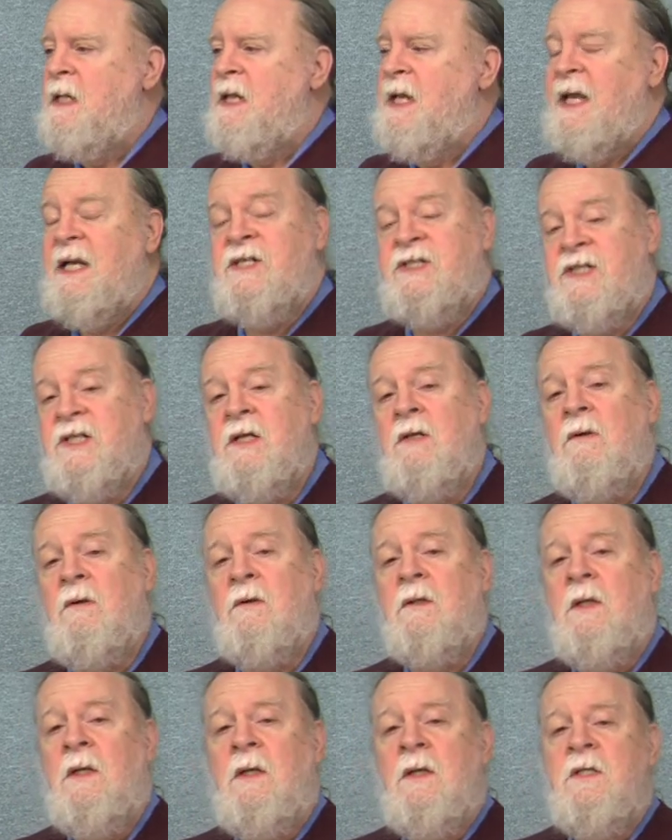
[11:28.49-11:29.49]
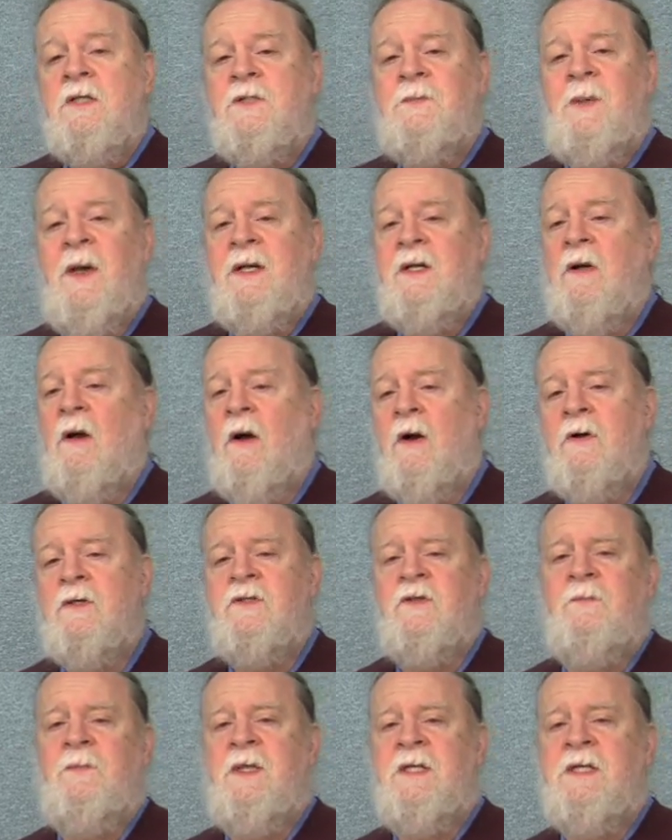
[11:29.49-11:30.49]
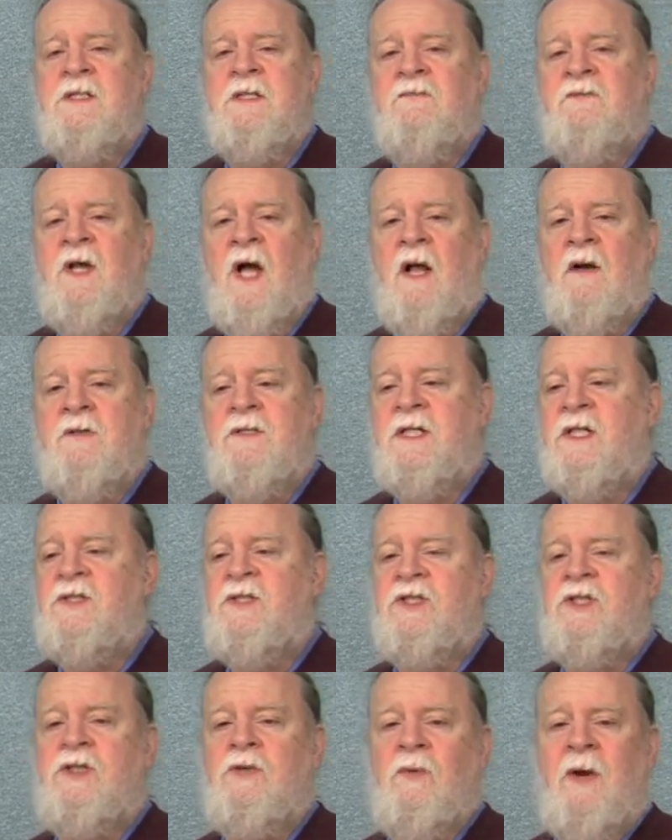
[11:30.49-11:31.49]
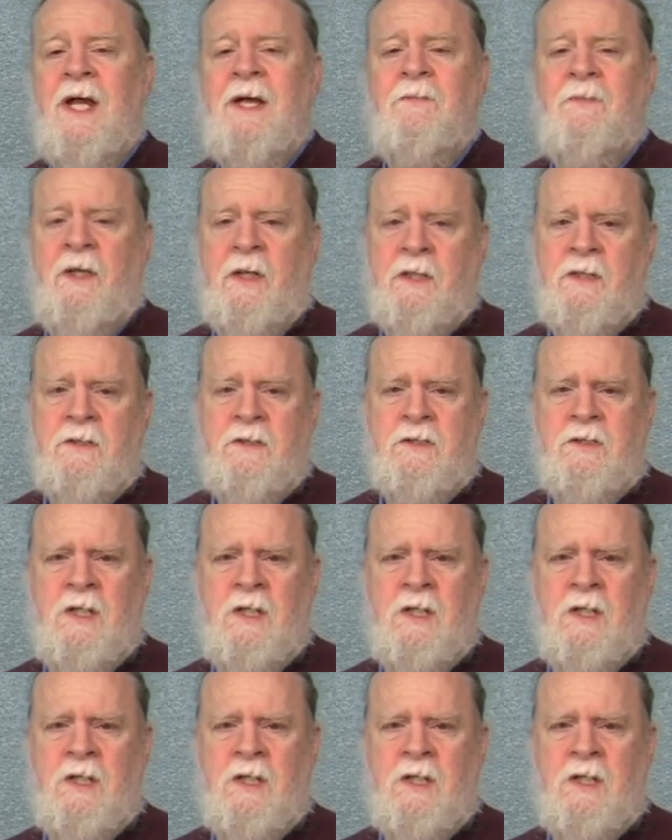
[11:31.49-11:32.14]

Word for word: is still spending hundreds of millions of dollars and scrambling